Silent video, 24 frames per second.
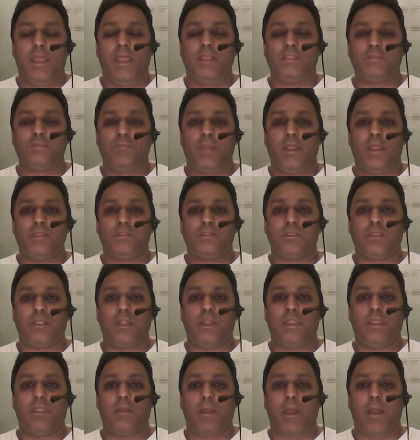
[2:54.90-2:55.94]
is
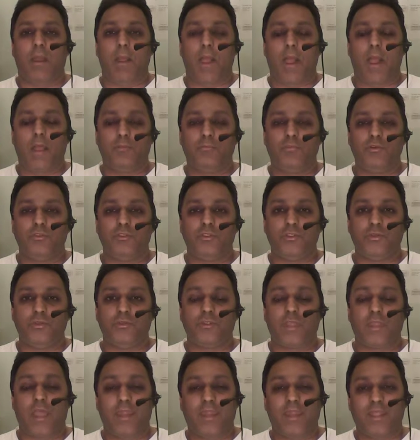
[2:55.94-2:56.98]
basically hand
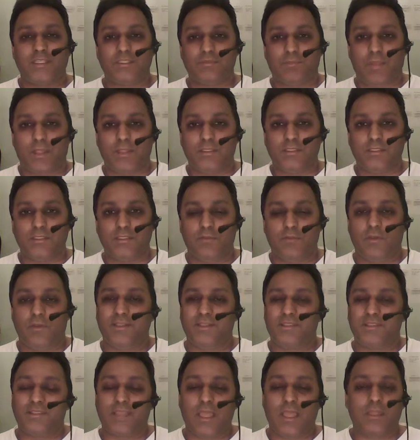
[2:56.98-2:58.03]
produced and expensive.
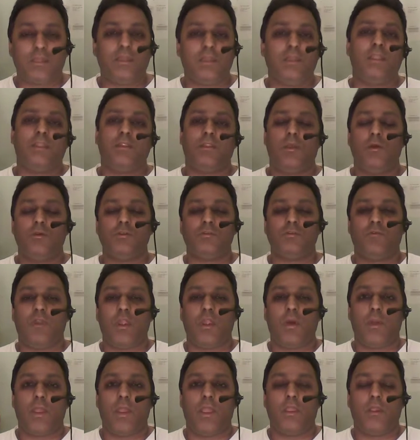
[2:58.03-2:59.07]
Sadly, those of
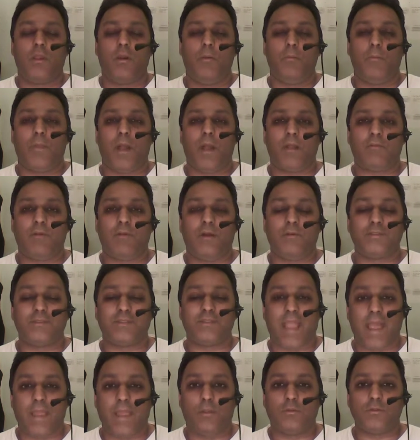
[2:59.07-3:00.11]
lower income backgrounds
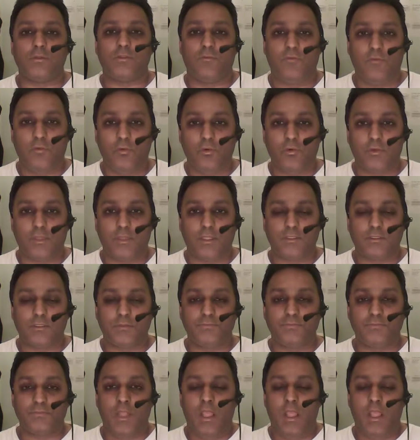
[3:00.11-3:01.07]
cannot afford it.